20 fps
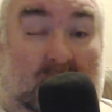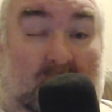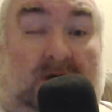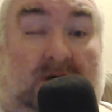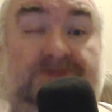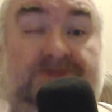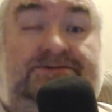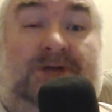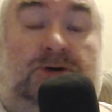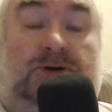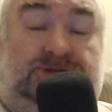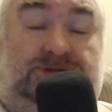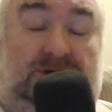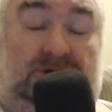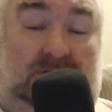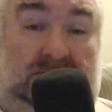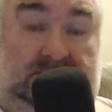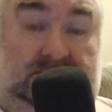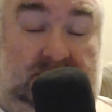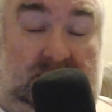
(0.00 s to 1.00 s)
flow
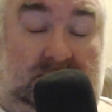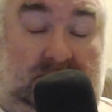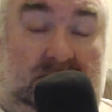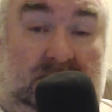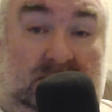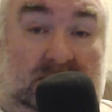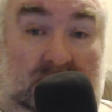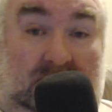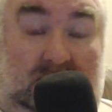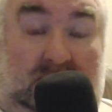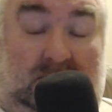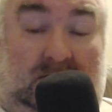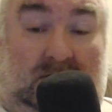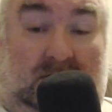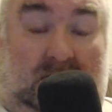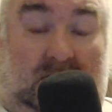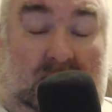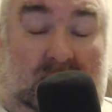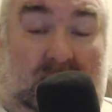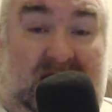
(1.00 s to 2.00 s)
chart,
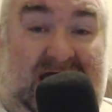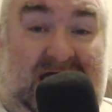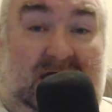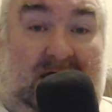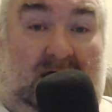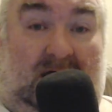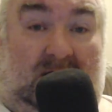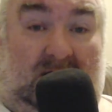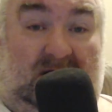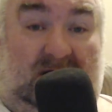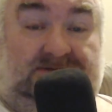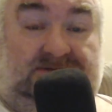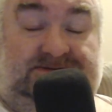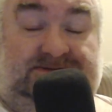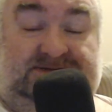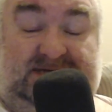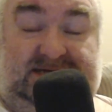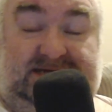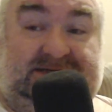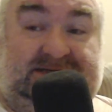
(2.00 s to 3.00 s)
our
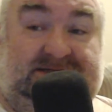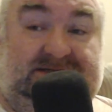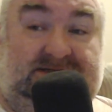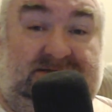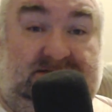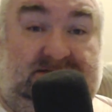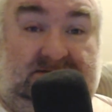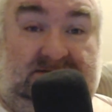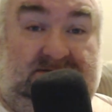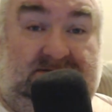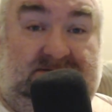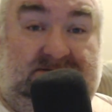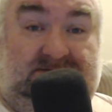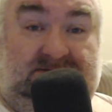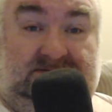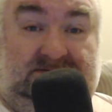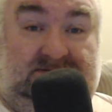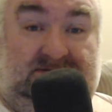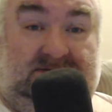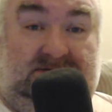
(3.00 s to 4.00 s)
event
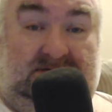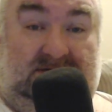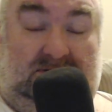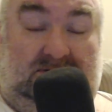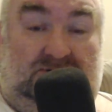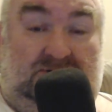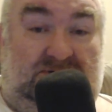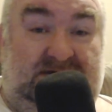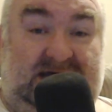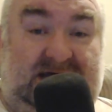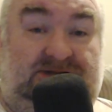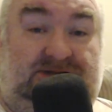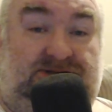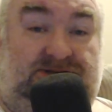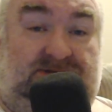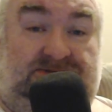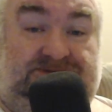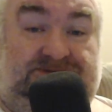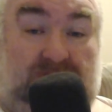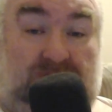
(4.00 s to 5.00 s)

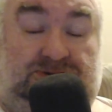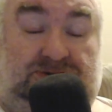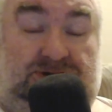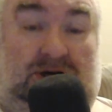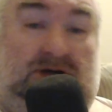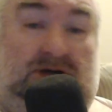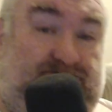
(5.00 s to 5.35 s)
creation flow chart.